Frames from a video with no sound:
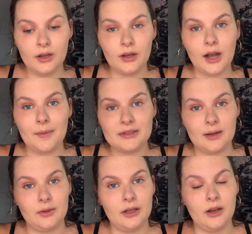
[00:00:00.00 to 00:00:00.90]
comment
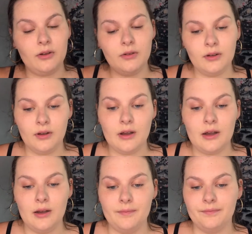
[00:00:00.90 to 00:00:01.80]
down below,
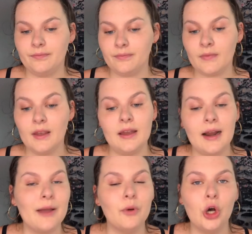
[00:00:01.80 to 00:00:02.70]
um, and
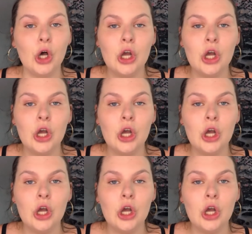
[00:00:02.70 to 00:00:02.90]
I will